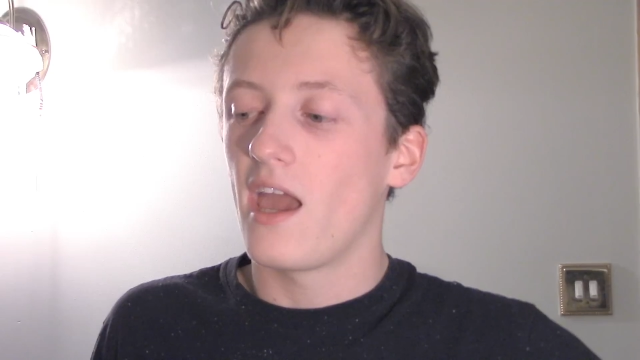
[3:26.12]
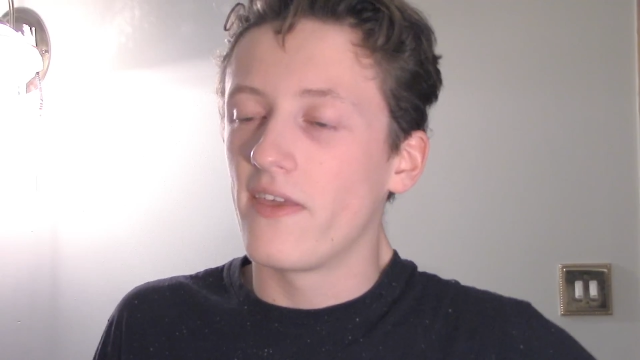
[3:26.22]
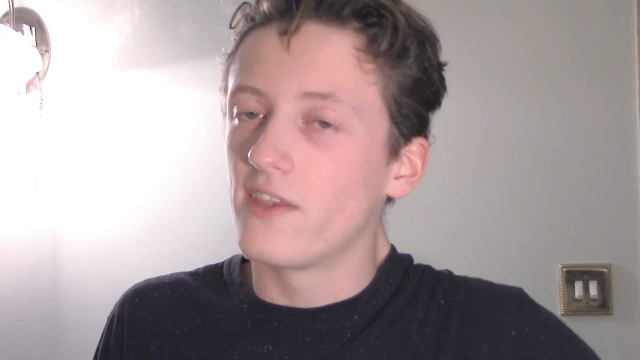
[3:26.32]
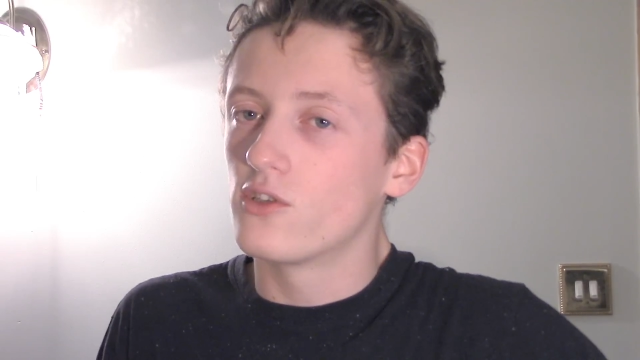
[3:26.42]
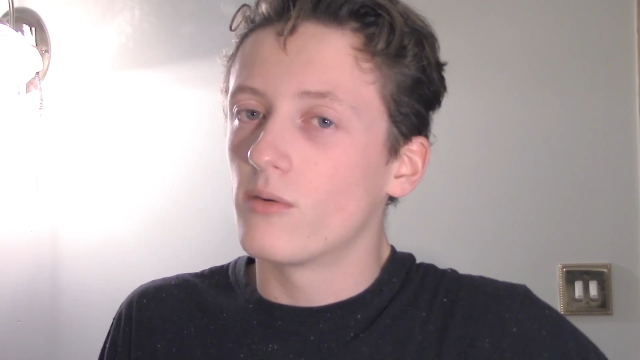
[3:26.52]

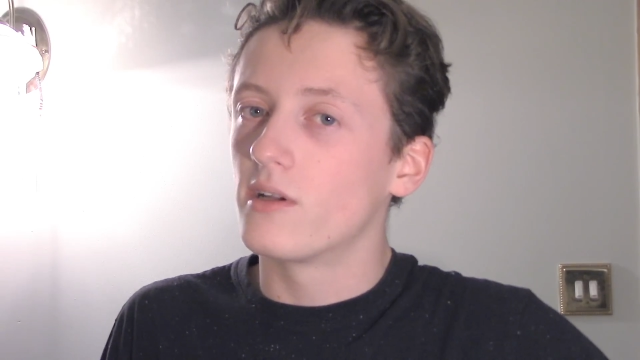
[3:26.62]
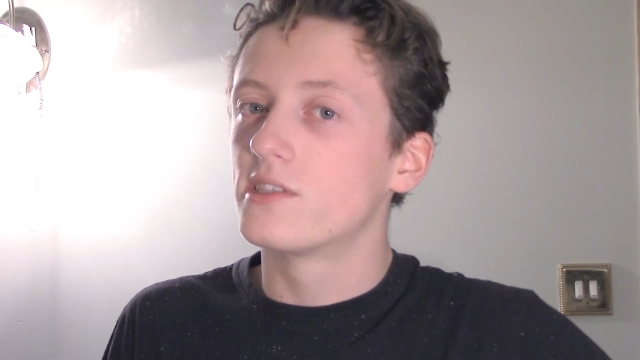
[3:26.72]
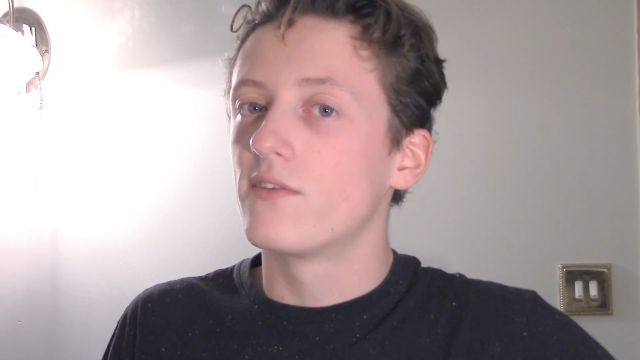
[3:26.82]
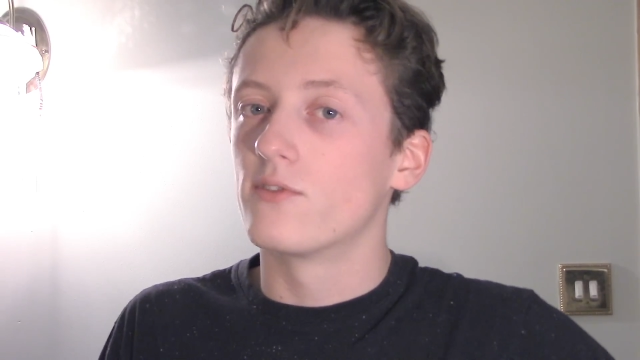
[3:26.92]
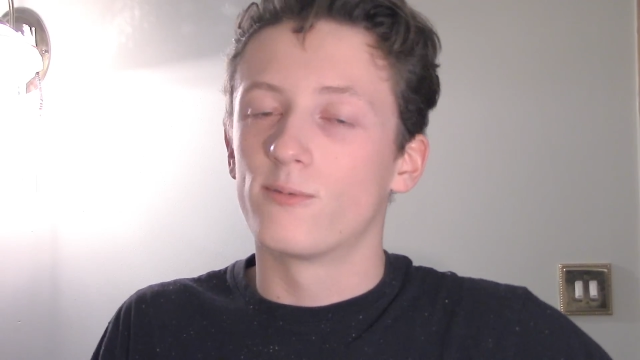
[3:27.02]
and there's not much
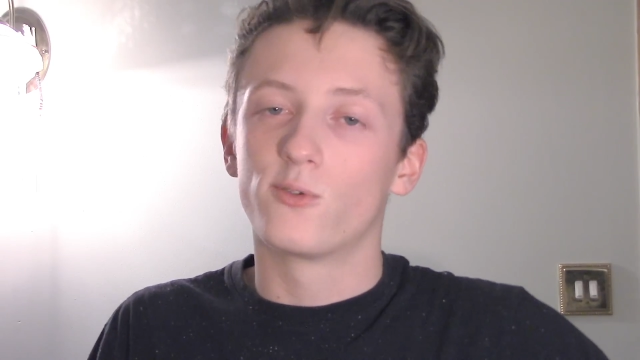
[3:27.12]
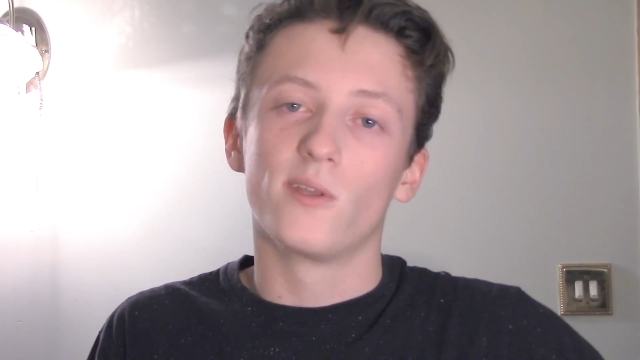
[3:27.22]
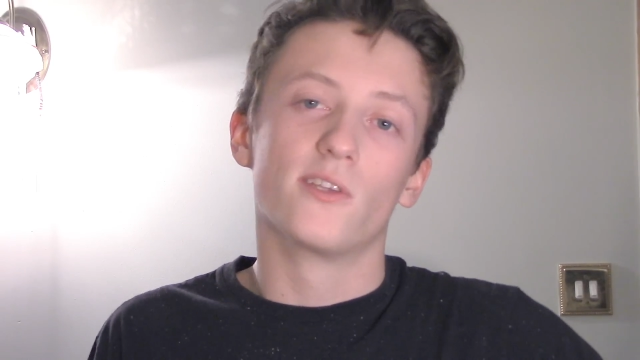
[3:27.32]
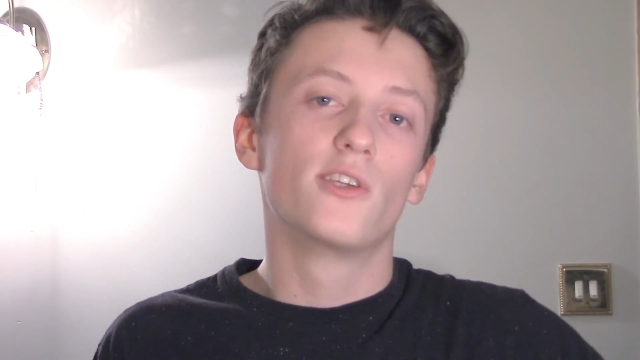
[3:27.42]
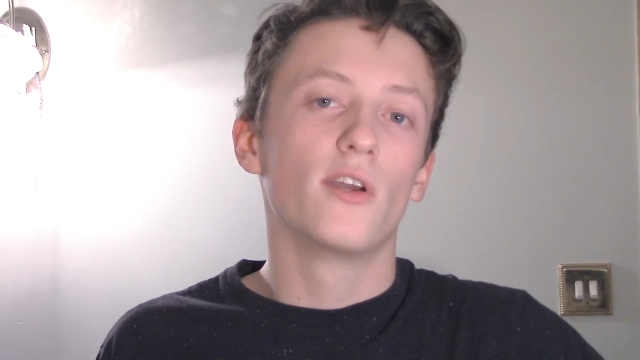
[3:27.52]
difference
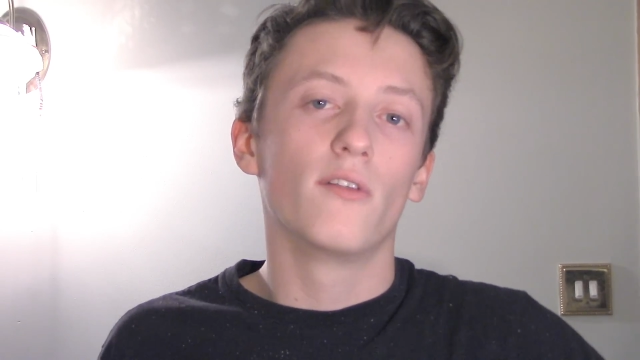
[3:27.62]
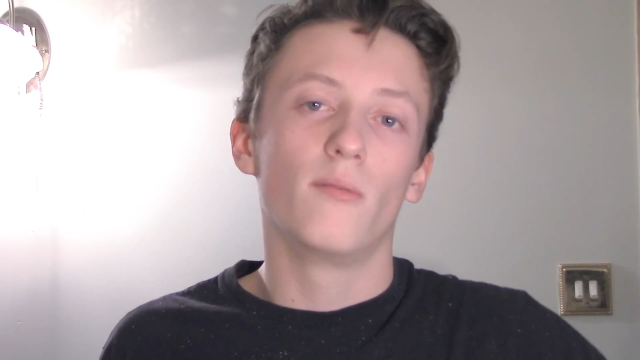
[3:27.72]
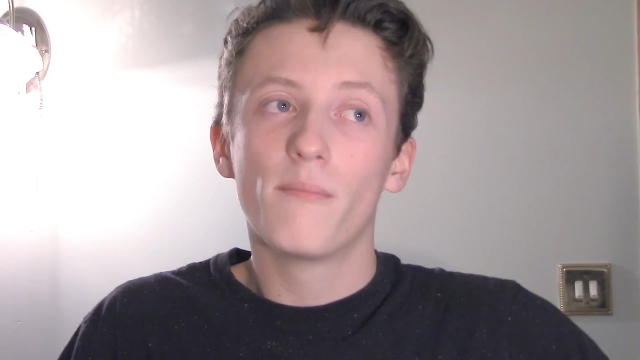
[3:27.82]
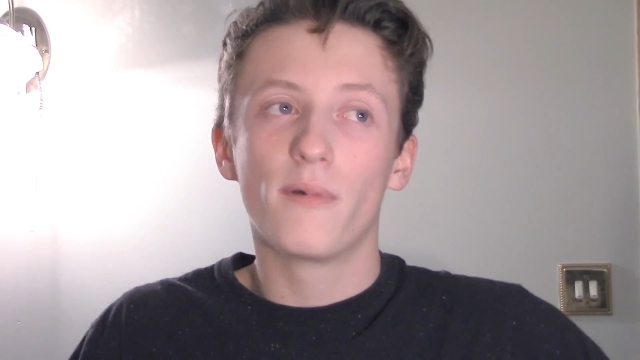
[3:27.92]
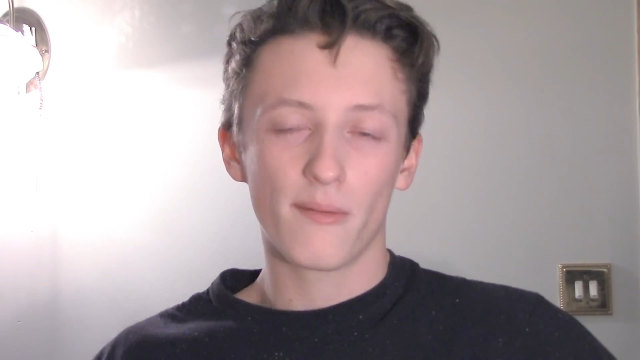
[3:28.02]
between the two of
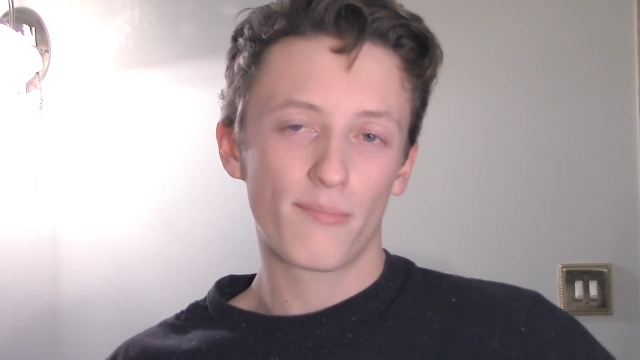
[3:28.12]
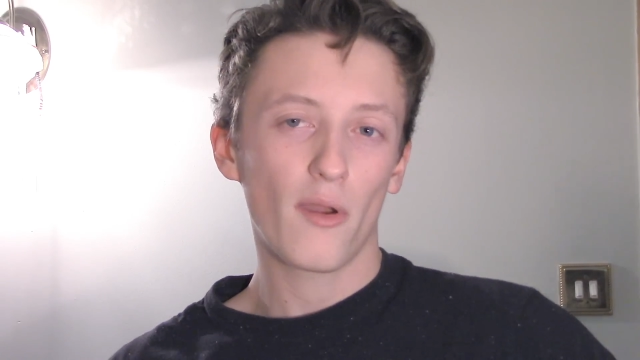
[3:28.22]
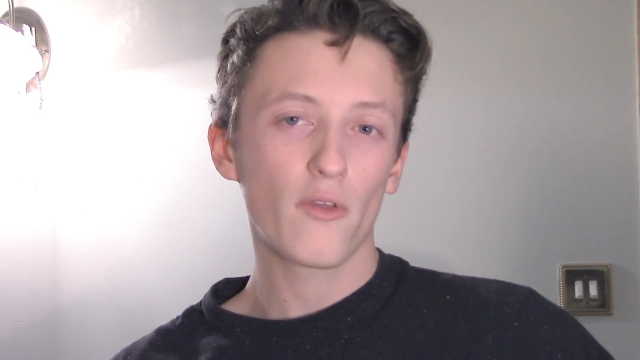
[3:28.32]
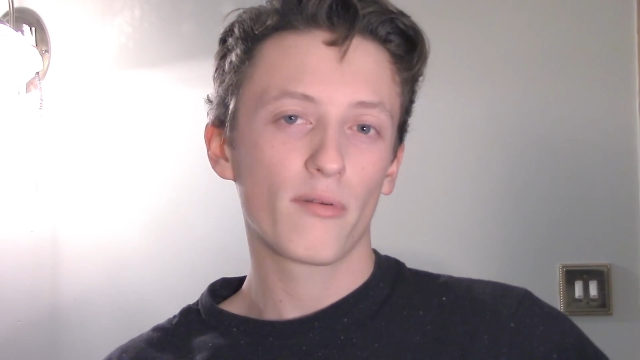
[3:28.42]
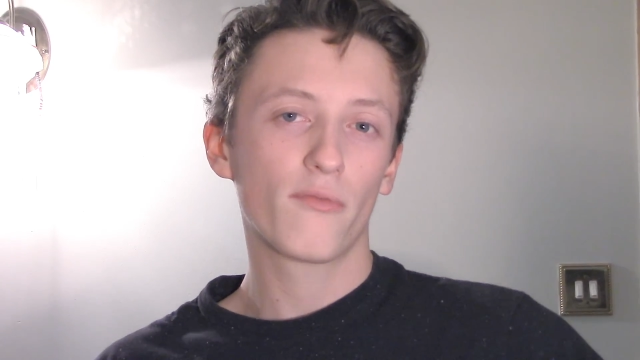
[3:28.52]
them, but they
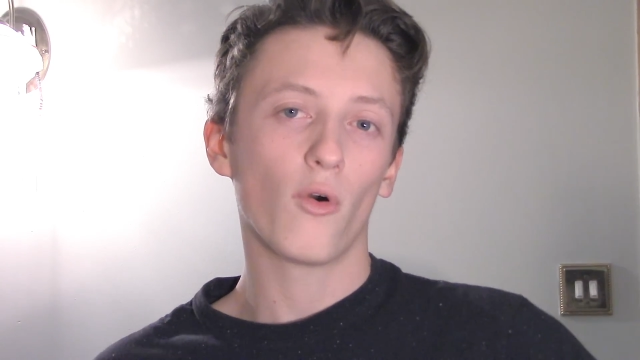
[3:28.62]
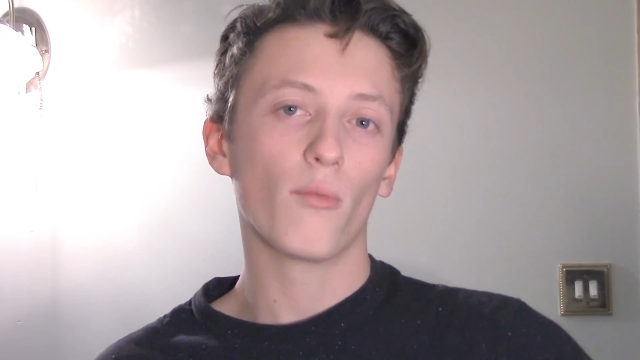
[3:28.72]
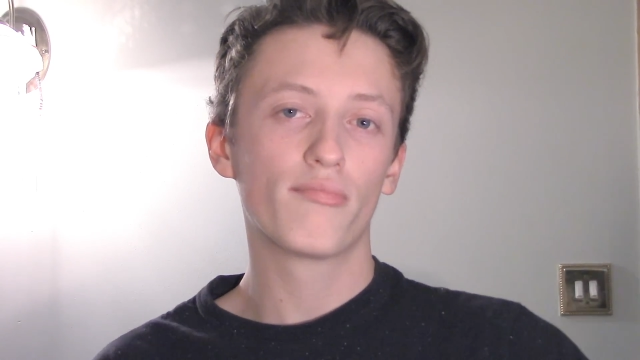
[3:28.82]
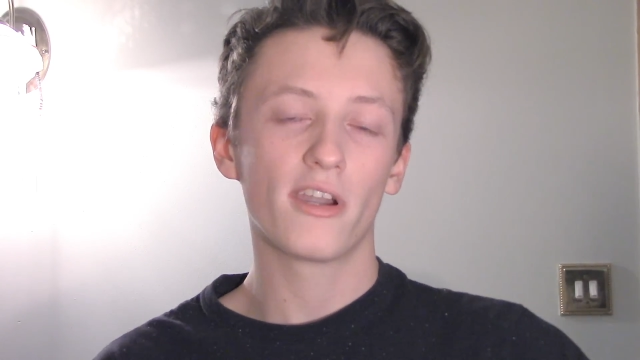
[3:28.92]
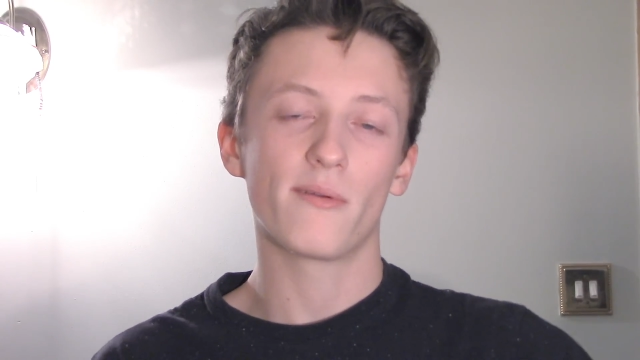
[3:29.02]
both
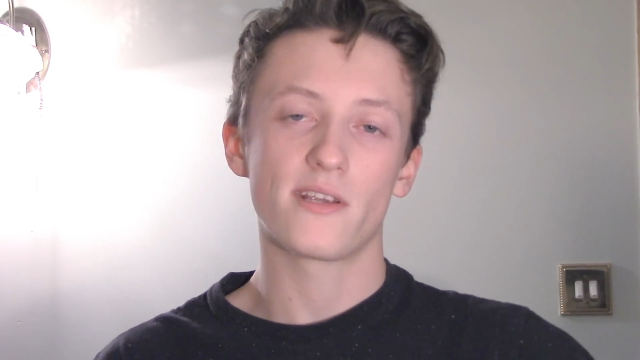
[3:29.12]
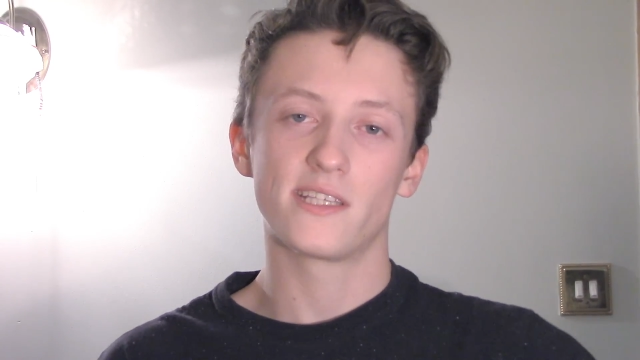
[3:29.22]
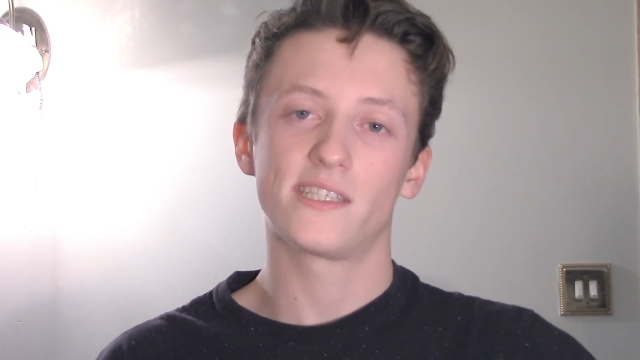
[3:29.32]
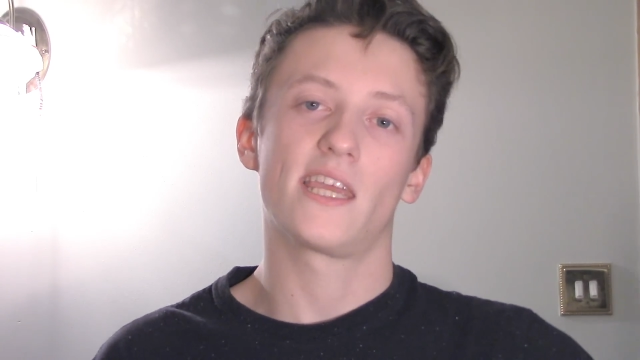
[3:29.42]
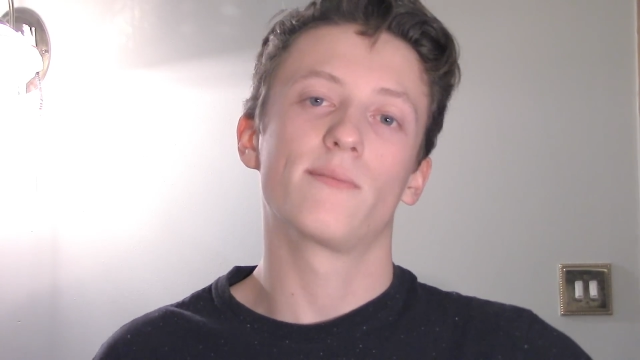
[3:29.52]
perform pretty much
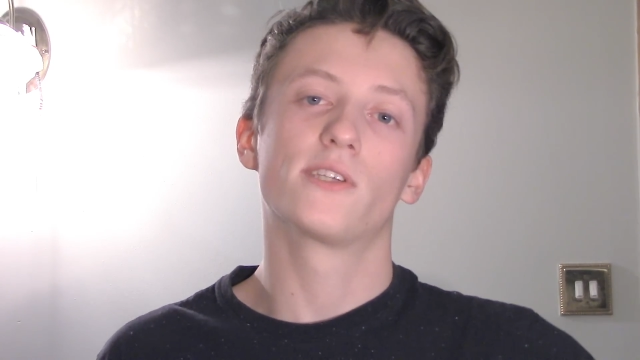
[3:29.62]
the same.